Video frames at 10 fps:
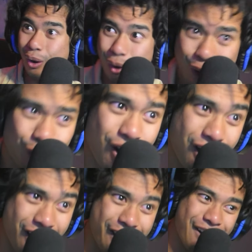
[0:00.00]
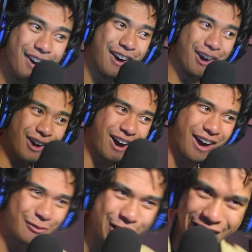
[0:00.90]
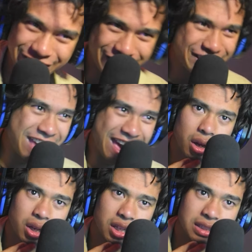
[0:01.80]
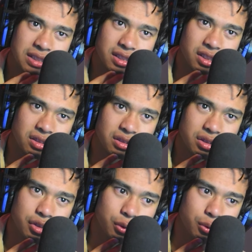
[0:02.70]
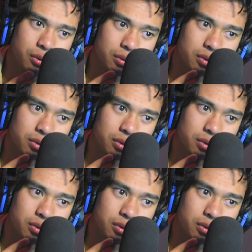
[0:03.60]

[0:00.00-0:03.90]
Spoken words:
Hold on, we're not done yet. It's the two.